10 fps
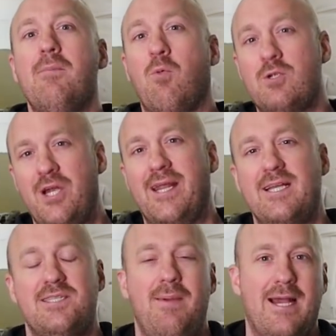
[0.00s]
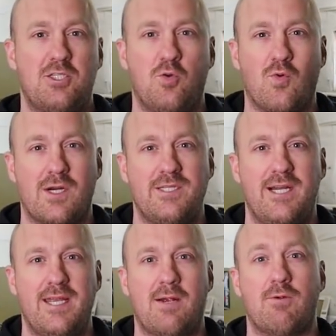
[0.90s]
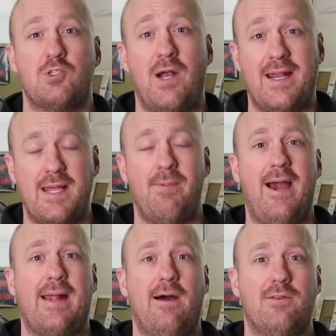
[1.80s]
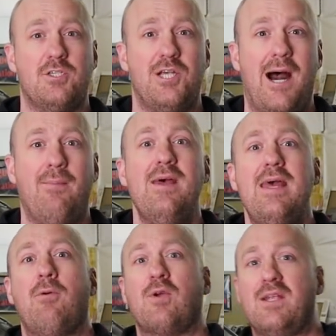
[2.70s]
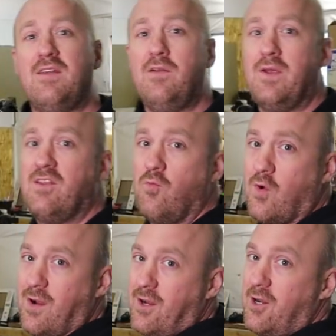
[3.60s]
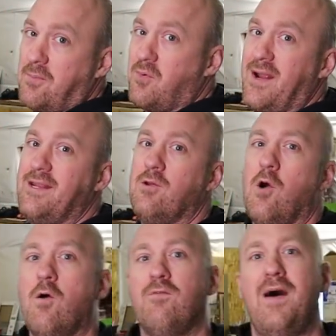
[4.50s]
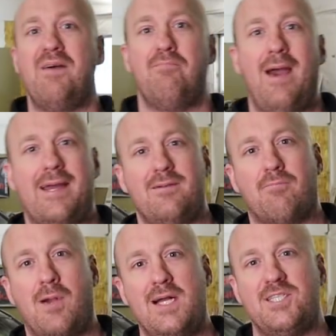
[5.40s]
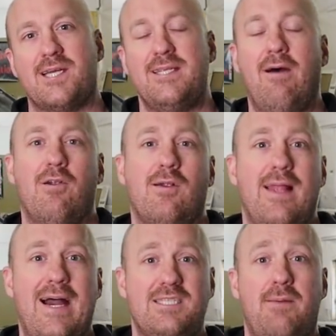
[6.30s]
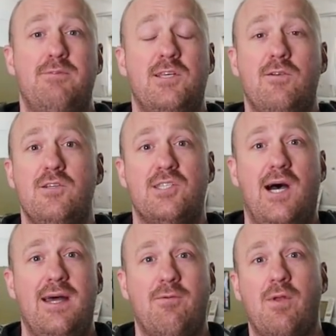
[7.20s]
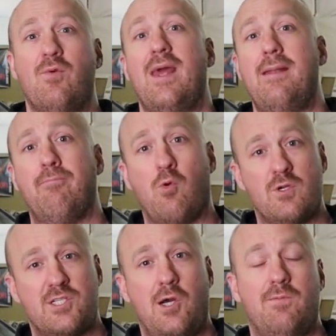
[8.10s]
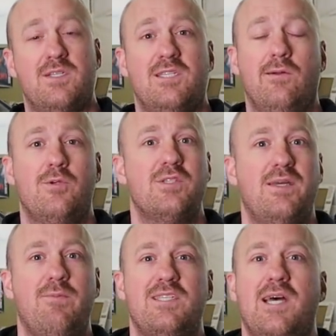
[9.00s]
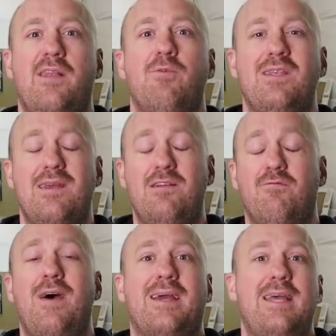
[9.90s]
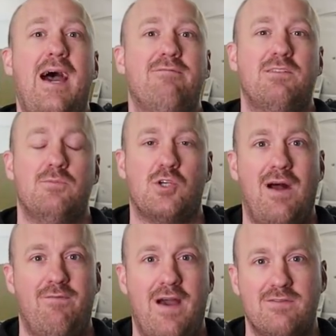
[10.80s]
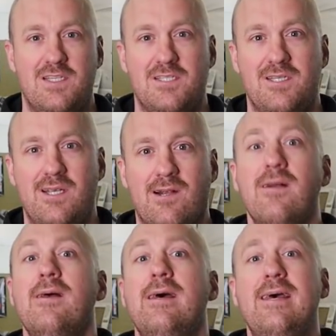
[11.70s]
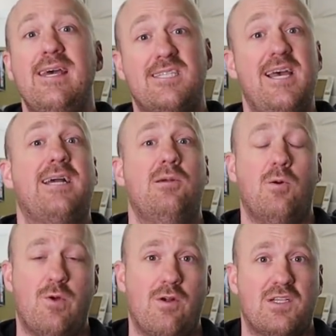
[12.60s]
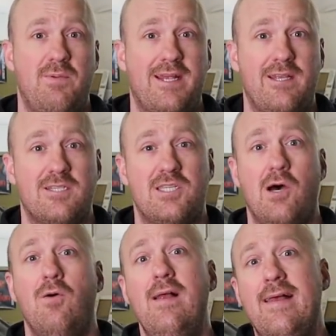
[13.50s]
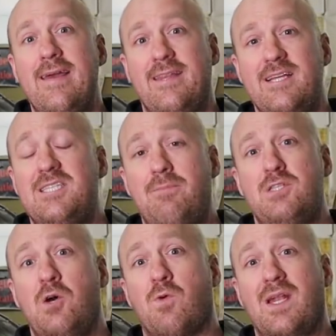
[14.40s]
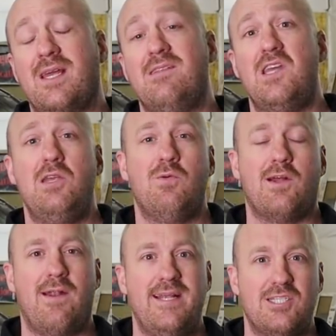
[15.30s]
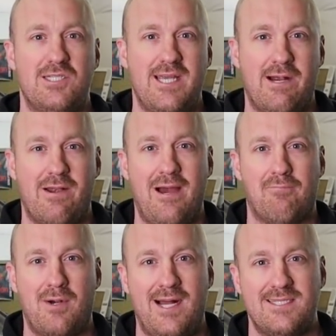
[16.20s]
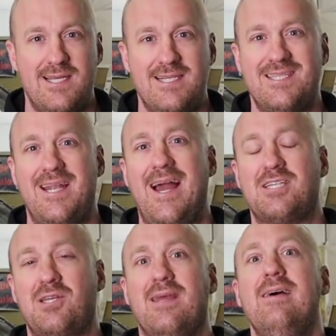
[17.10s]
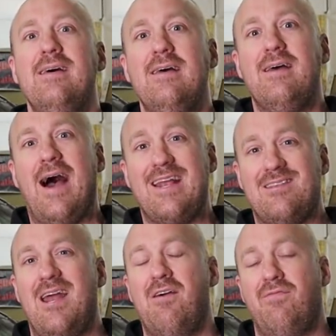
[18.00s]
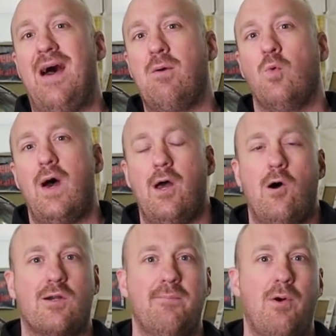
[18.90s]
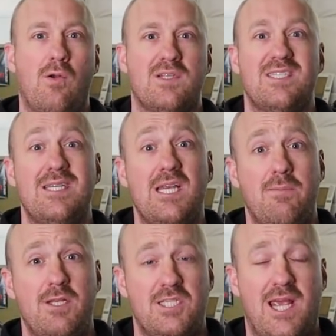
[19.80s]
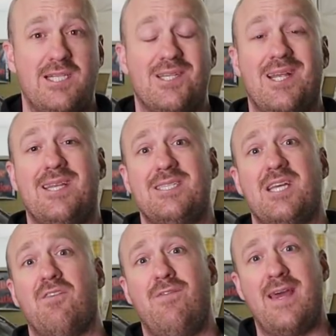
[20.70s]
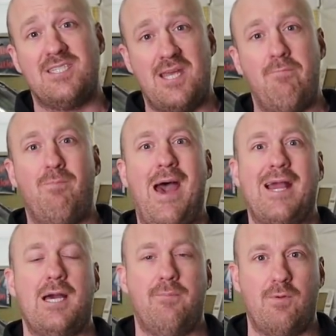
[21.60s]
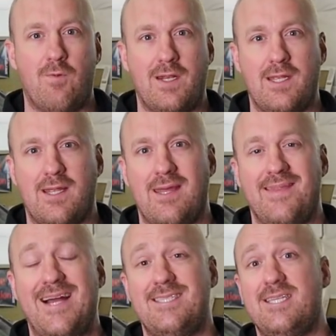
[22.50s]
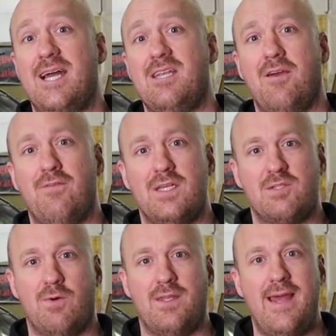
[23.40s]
But we're trying to get some actual work done here. We're trying to get back out in the shop, and we're continuing to work on our brand new 05 Magnum project. Now in our last episode you saw that we went ahead and bore scoped the cylinders, and we saw that we did in fact have some drop valve seats in here, exactly what we were expecting. So in this episode we're gonna continue with our engine teardown process and actually identify what all components need to be changed to get this thing fixed and back up and running again. That's the idea for this one.